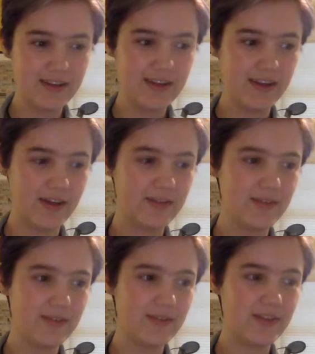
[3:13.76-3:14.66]

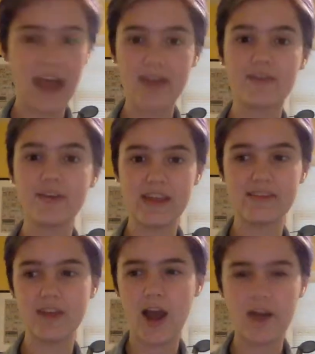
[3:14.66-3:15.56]
they have good
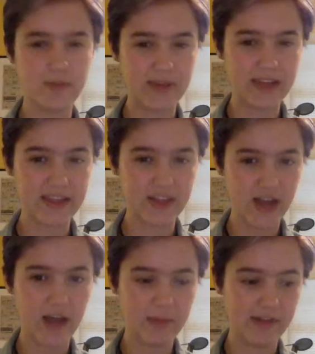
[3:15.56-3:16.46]
things to offer, but like they're
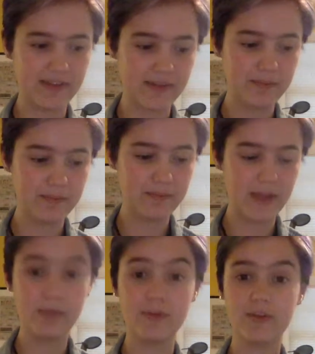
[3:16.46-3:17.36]
not music
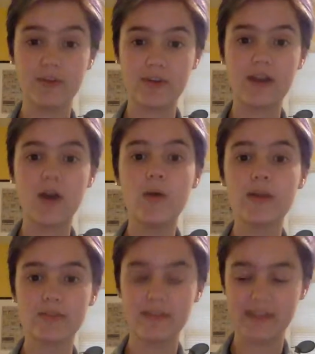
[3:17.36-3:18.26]
people. They're not going
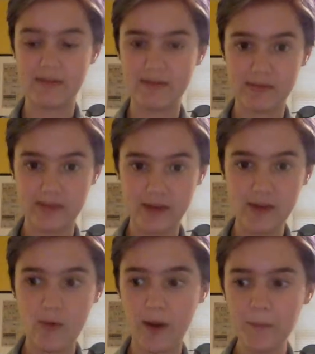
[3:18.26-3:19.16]
through the same steps that
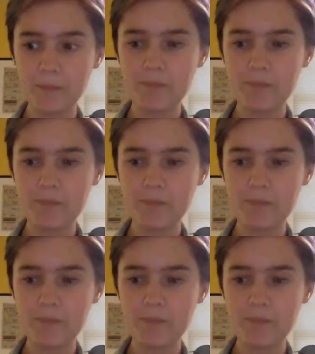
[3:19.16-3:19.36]
you are.